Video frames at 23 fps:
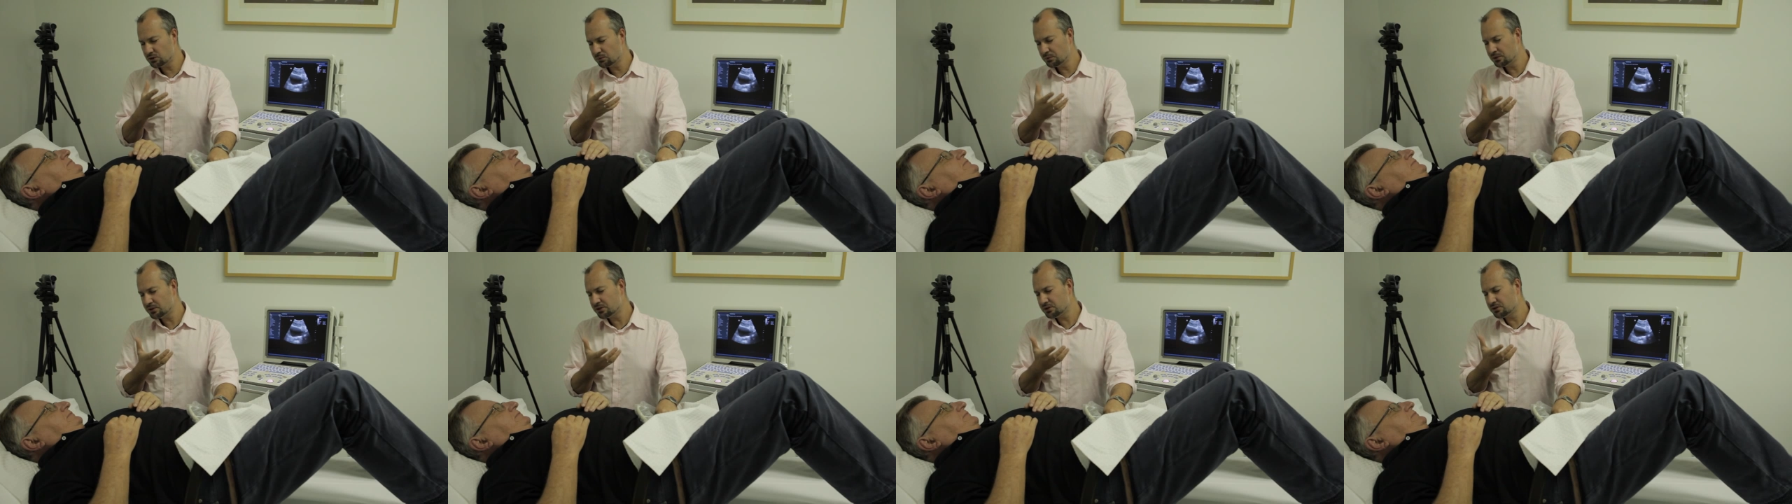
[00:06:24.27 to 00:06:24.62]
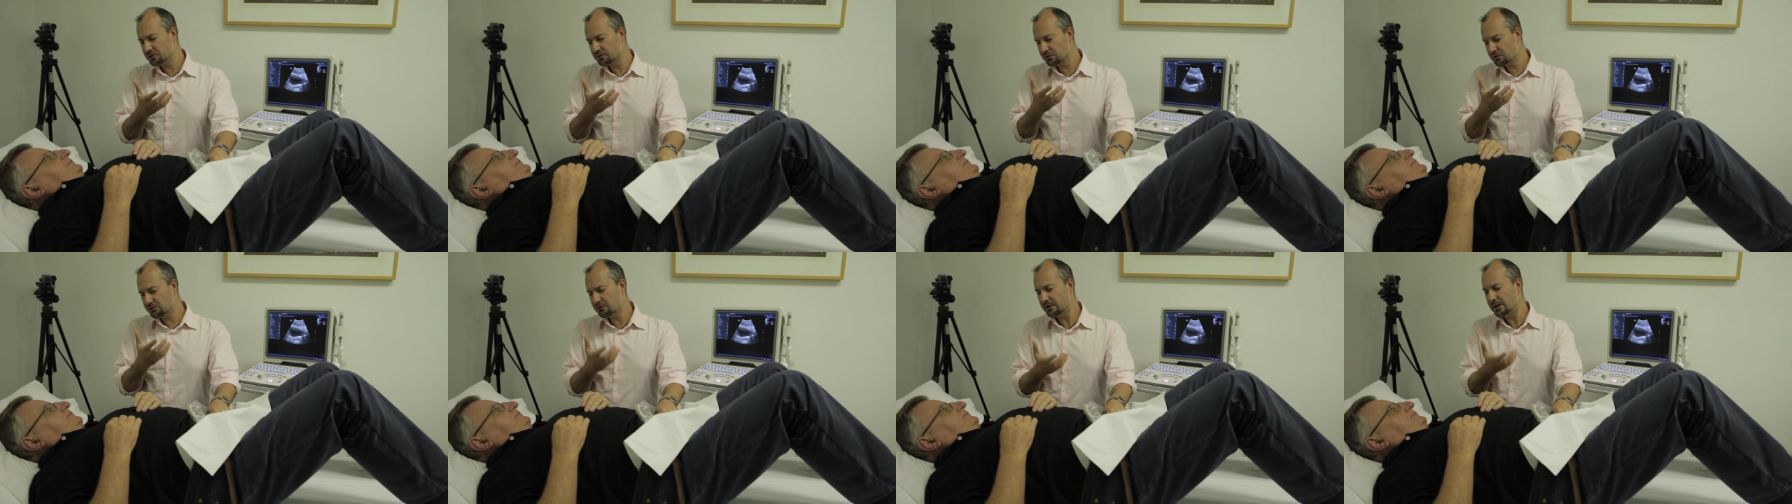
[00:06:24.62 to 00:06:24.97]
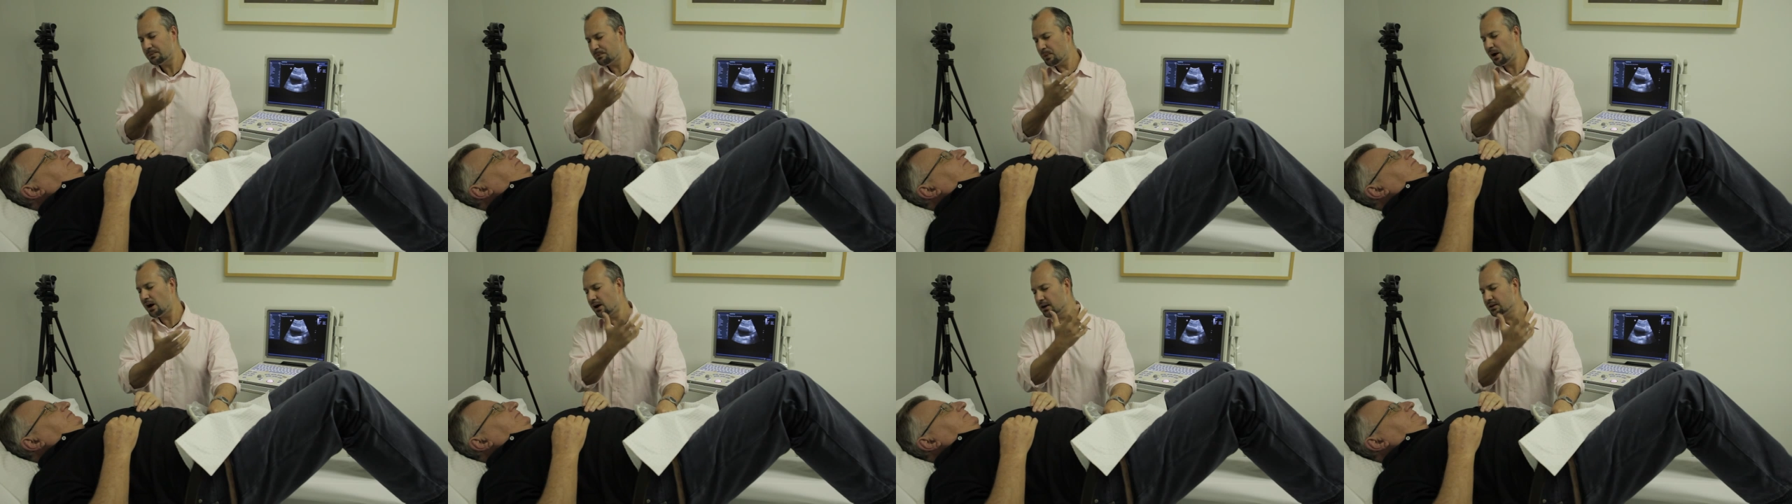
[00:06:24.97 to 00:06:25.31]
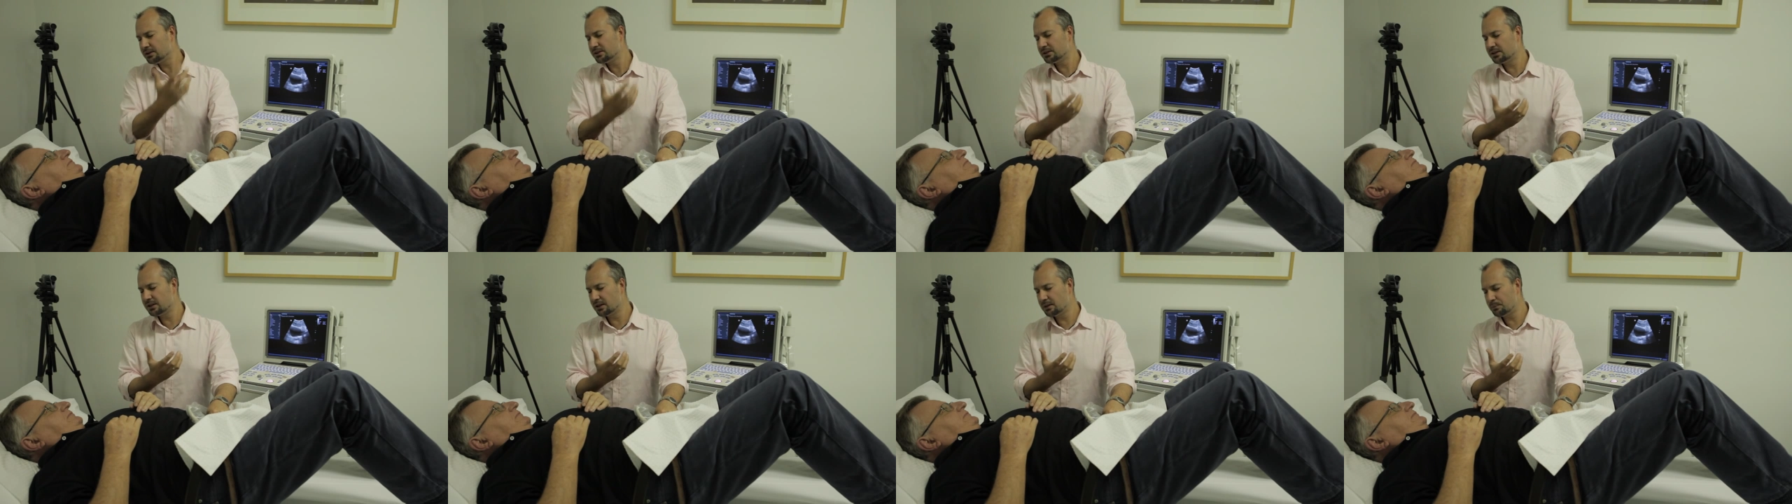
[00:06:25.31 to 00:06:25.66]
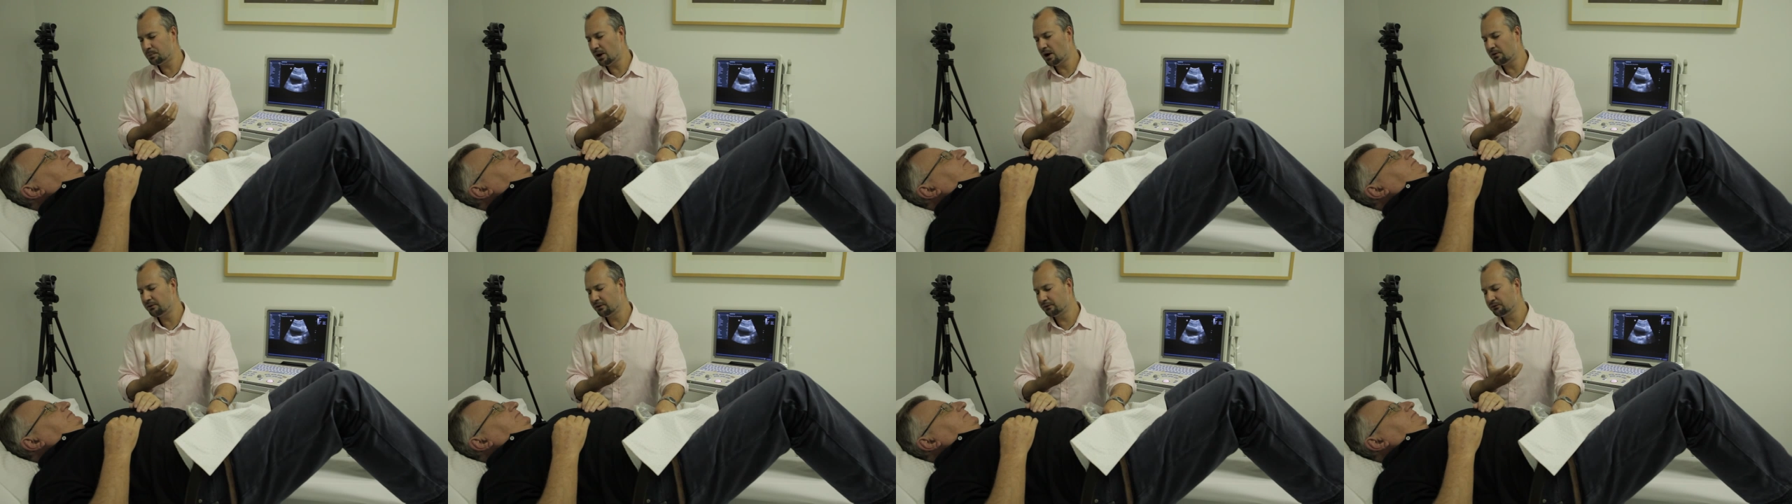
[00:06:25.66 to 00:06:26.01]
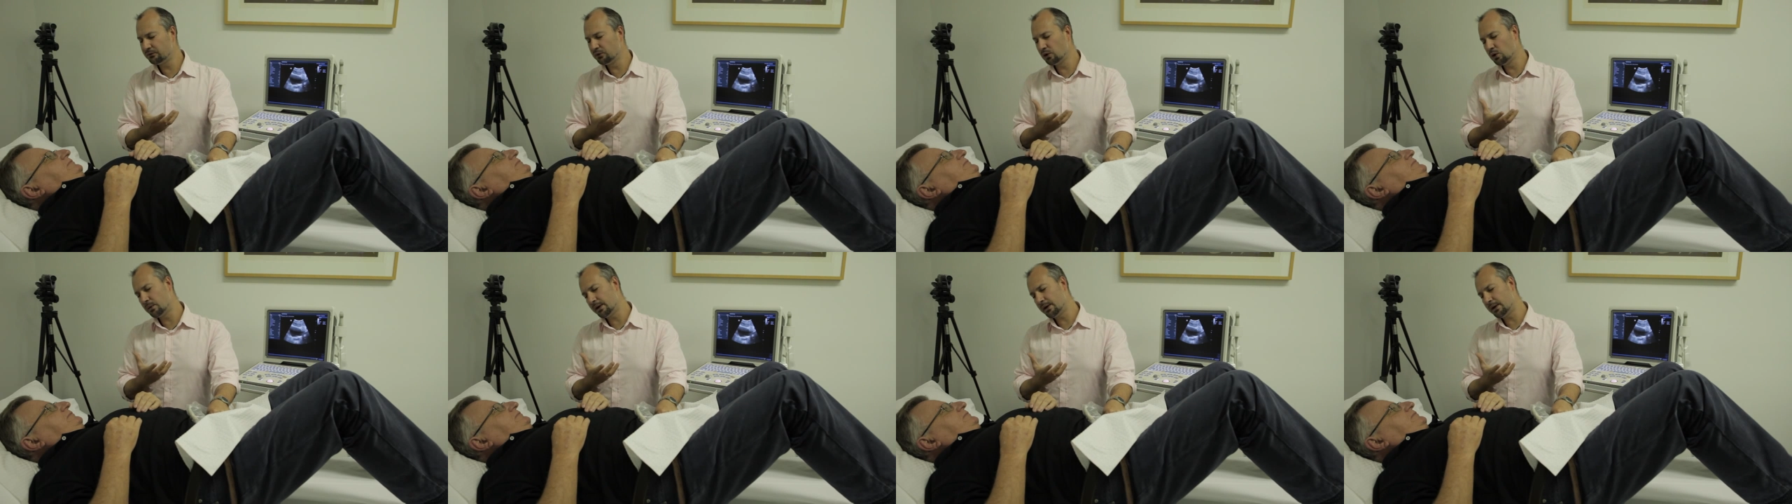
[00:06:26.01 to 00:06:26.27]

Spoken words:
almost three parts to the pelvic floor.